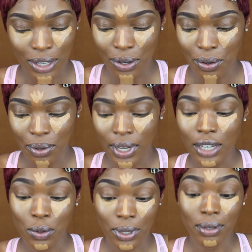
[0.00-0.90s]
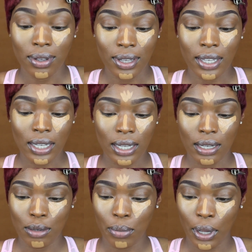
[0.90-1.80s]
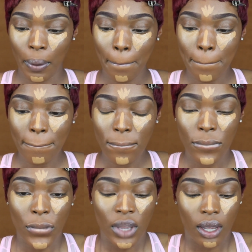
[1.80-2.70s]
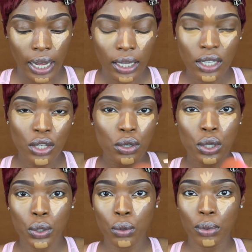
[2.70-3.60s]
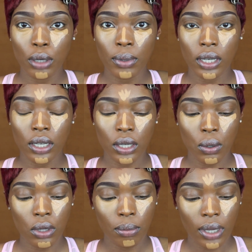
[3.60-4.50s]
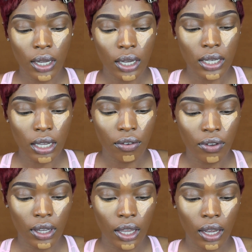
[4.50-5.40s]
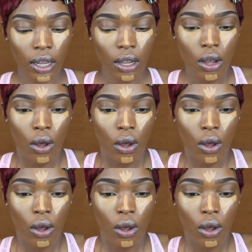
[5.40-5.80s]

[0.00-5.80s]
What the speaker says: So that's what this is. But I like to use two beauty blenders only because I feel like